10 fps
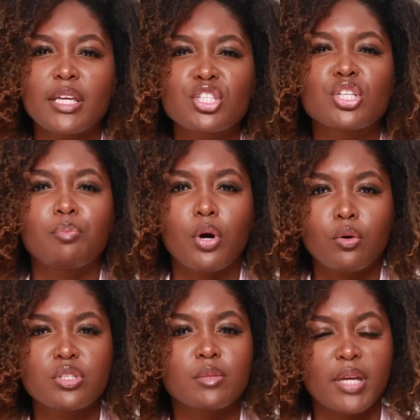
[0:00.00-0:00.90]
that's
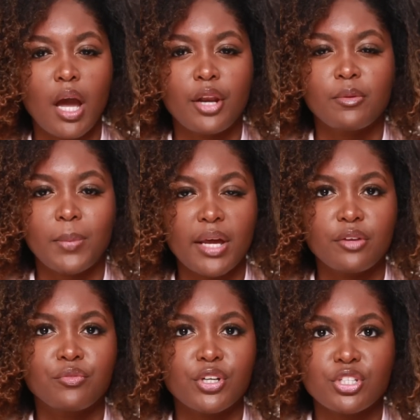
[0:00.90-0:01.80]
supposed to be on your
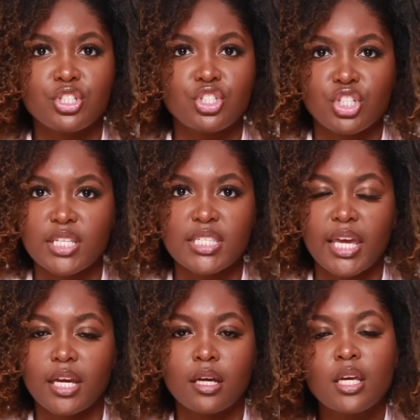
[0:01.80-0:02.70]
body versus just
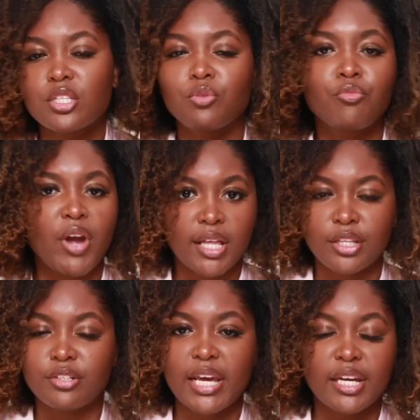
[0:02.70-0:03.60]
like some
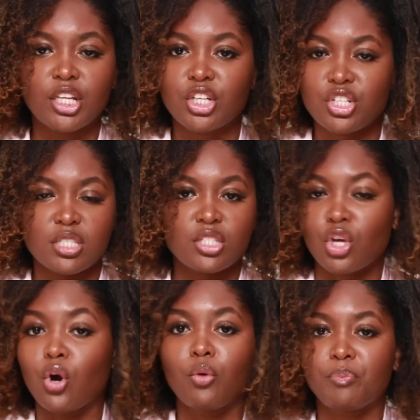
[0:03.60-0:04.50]
regular
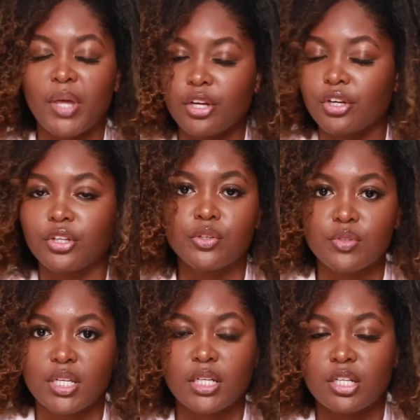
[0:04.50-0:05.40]
soap that you're
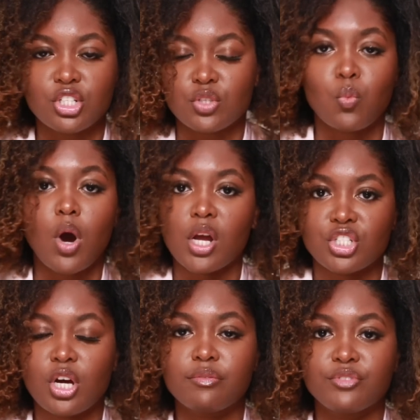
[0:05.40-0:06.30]
using to just
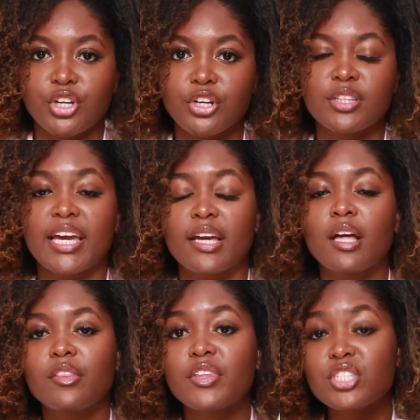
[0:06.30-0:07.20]
wash off dirt. Like
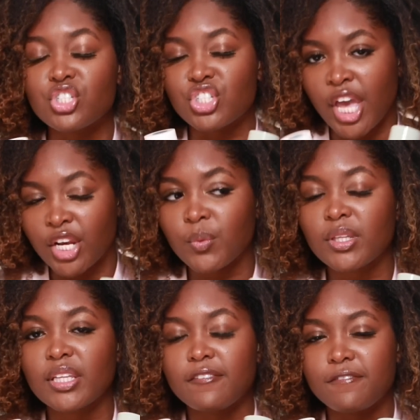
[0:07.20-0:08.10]
this
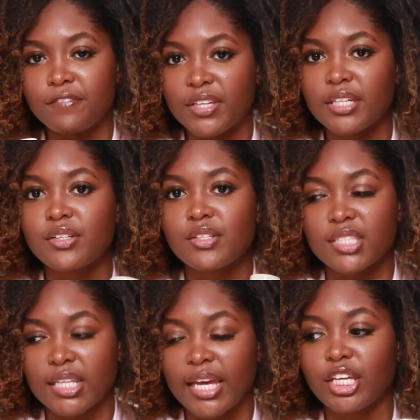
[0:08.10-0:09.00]
genuinely
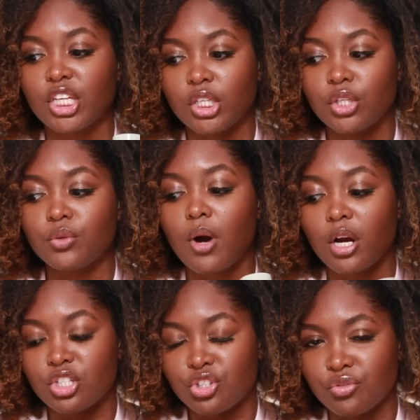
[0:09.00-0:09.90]
feels like you
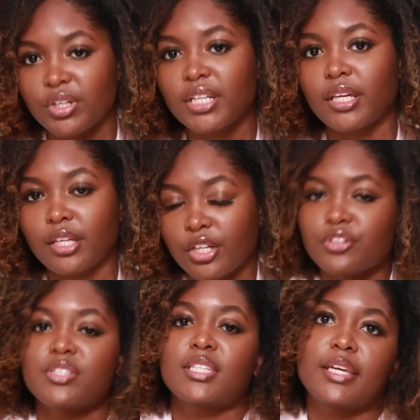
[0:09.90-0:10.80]
are treating your
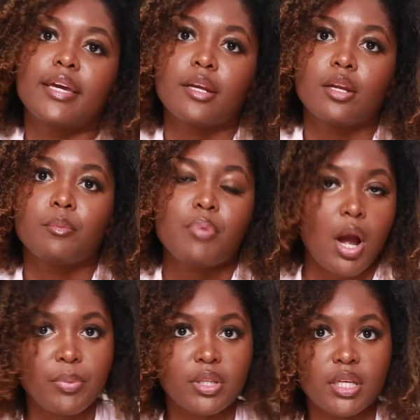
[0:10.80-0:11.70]
skin
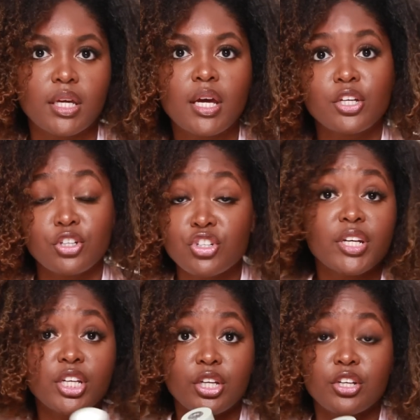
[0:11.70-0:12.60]
properly. You're
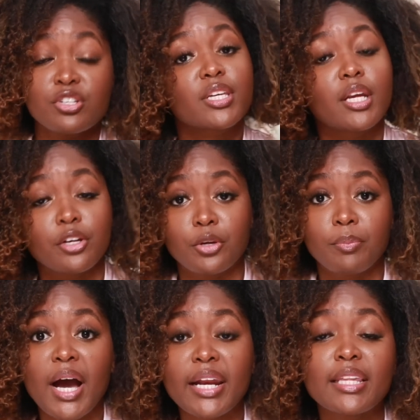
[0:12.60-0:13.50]
treating your skin on your
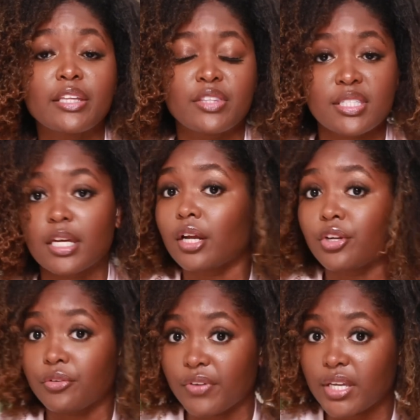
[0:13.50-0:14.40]
body like the skin on
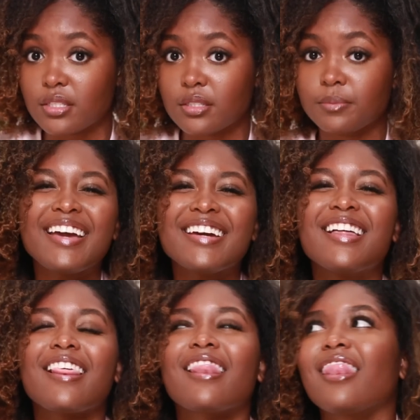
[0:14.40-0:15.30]
your face.
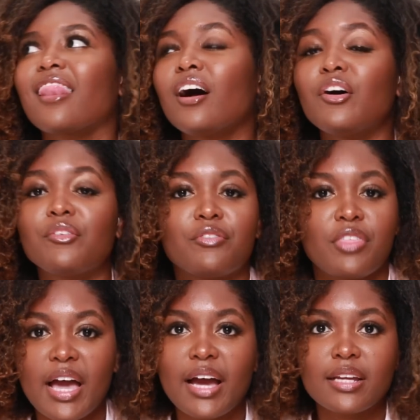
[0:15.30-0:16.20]
I love
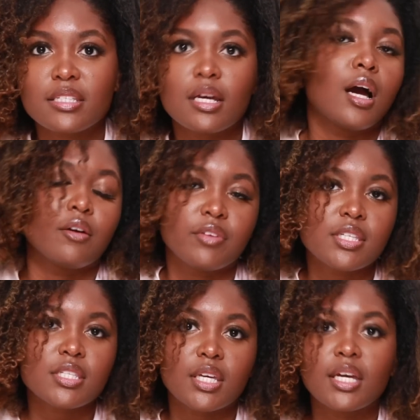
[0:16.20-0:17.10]
that.
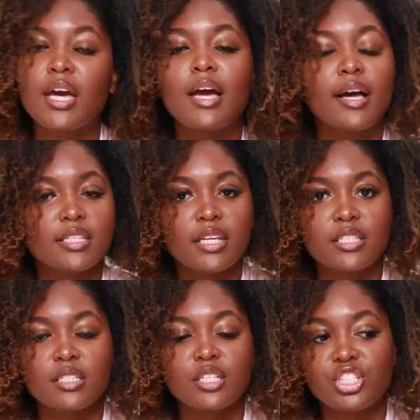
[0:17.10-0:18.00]
Obviously, as an
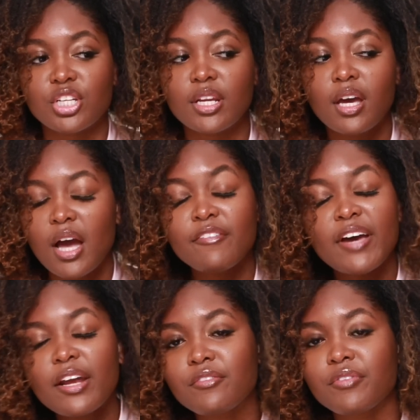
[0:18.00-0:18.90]
esthetician, I've
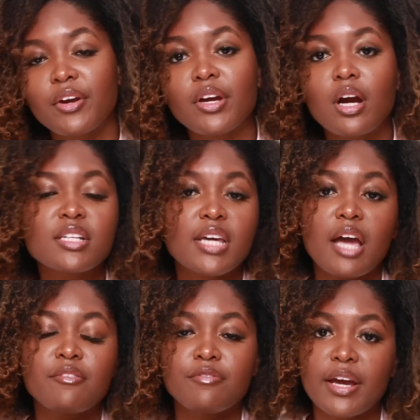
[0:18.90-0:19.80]
had a very hard
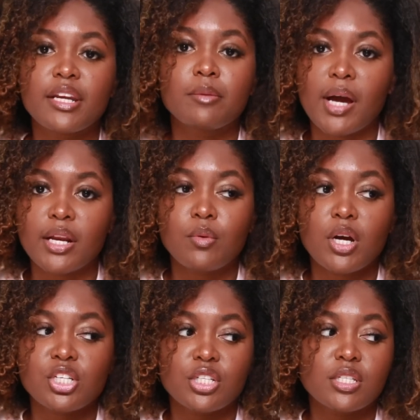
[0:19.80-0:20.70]
time finding body
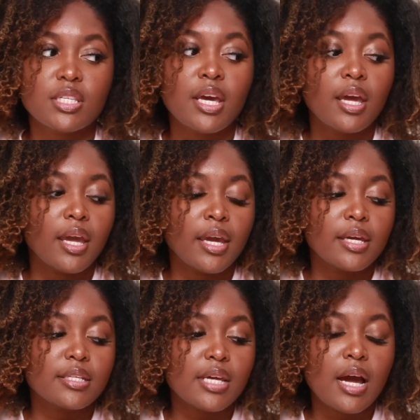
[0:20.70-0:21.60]
washes,
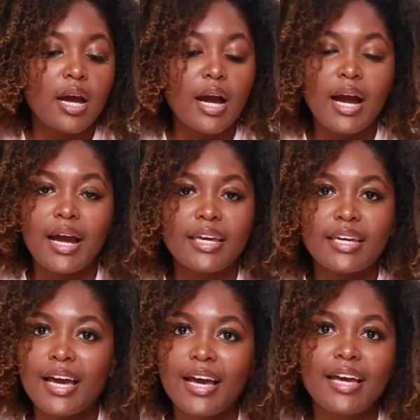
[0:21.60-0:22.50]
and I
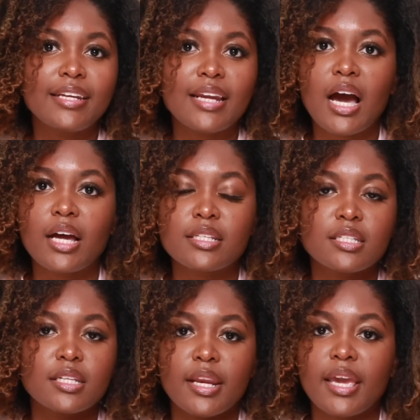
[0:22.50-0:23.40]
cannot
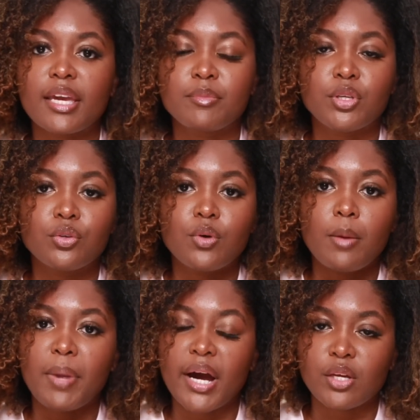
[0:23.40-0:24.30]
name you a
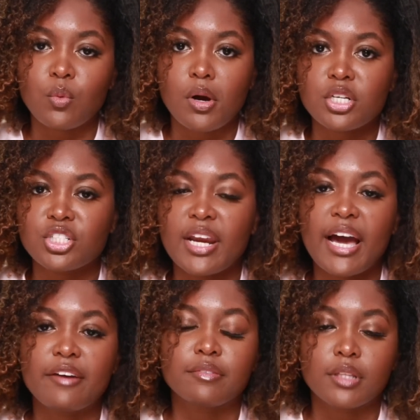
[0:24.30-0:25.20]
body wash that
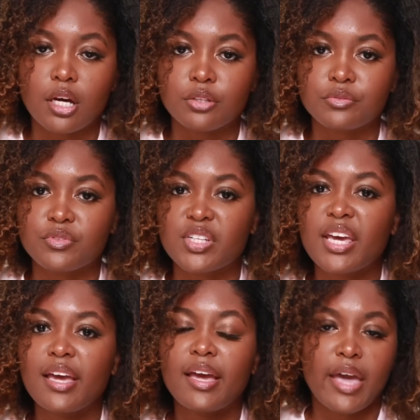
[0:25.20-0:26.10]
I've loved
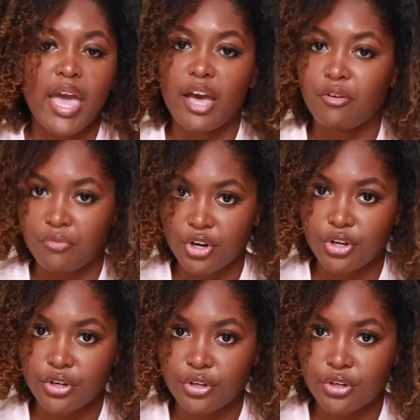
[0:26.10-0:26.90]
ever.